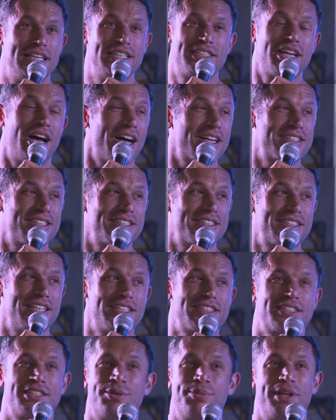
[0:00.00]
detox the
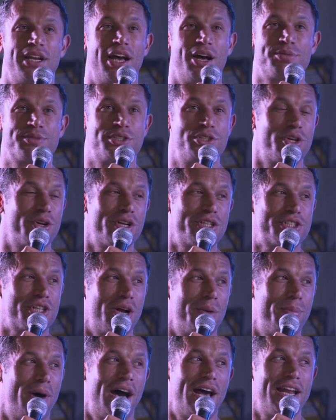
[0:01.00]
system and helps nourish
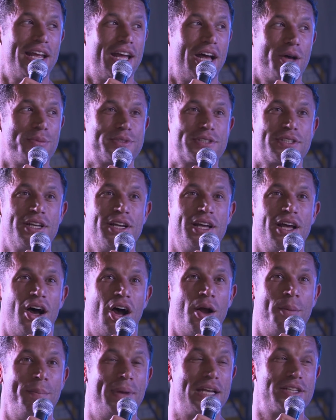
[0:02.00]
our body, helps
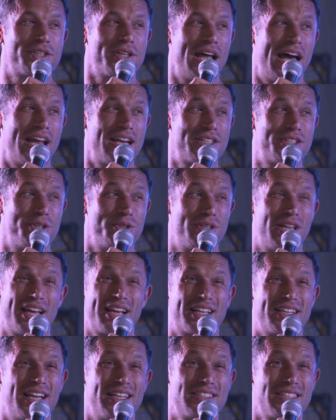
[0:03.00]
our mental attitude.
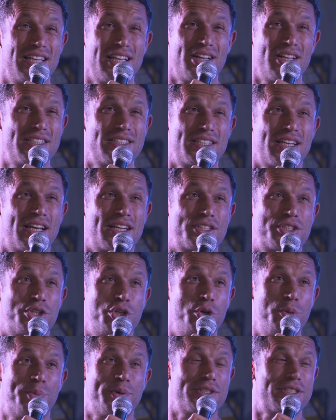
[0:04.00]
Like as little as like
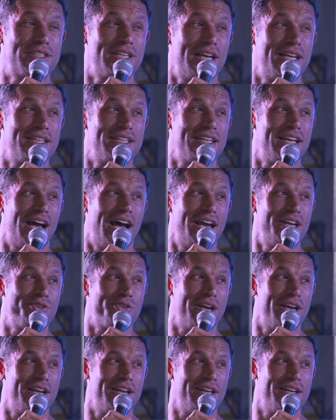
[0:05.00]
2%
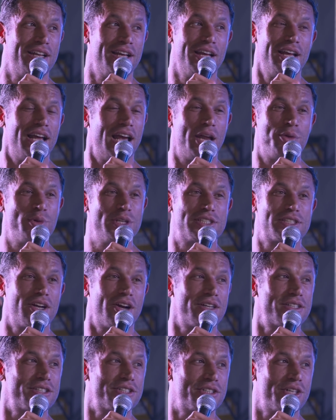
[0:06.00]
dehydrated and we
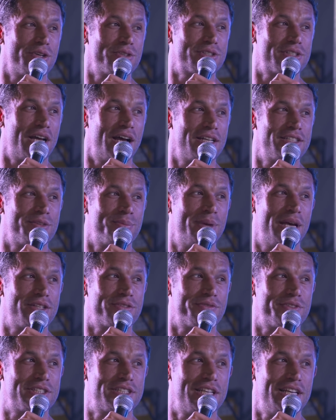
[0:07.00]
start to show signs of
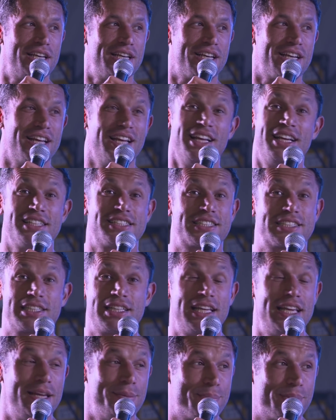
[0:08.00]
mental fatigue.
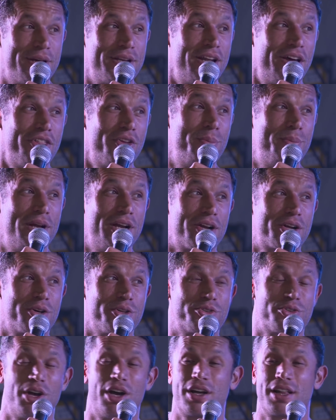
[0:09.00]
Sleep, another
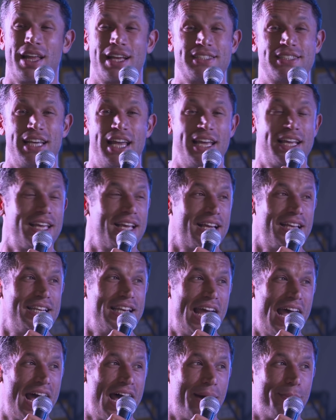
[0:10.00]
miracle drug, like taking a
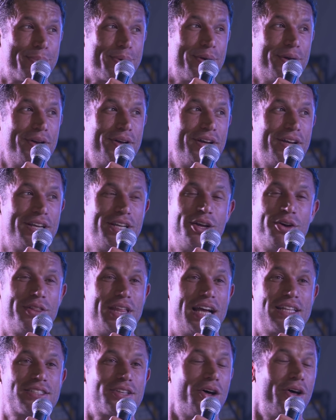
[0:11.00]
nap you know,
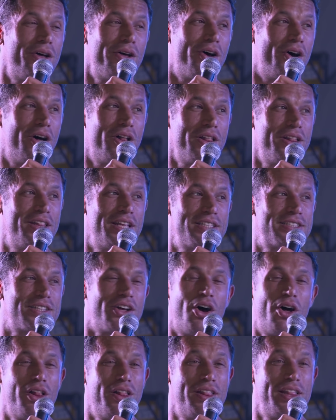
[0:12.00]
that's all, all of this,
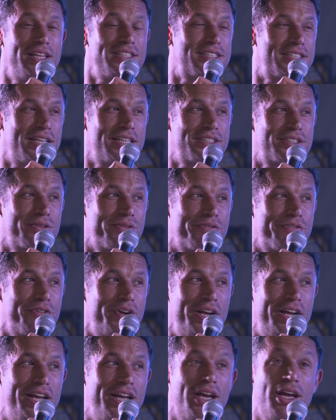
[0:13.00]
all of these things are
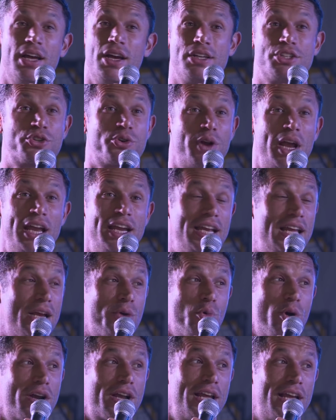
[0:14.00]
free.
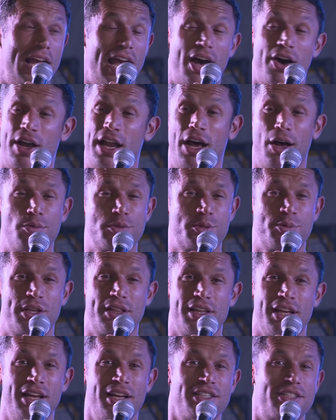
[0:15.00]
Training, working out helps
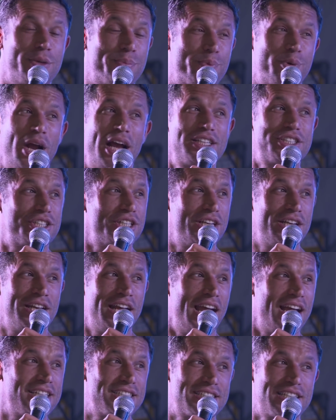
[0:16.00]
with depression,
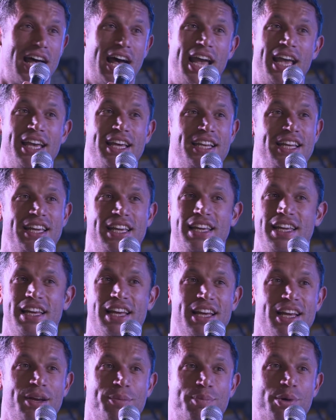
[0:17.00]
anxiety,
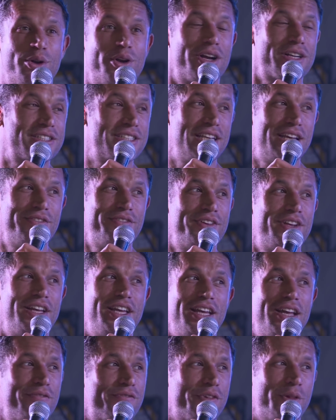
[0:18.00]

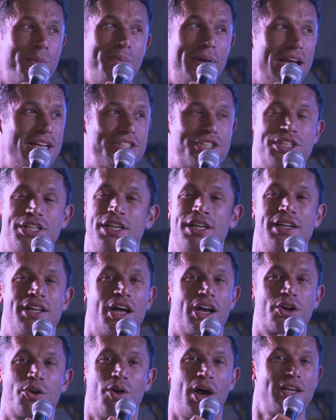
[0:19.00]
productivity, inflammation
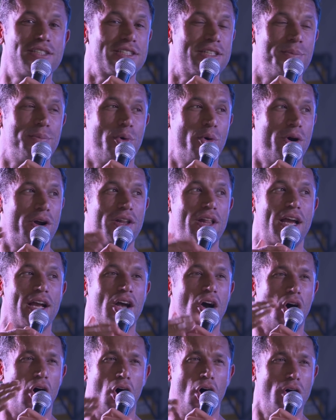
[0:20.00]
across the board,
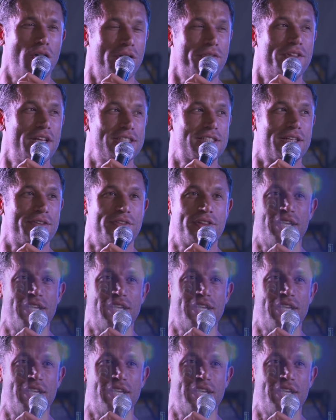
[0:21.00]
like all of these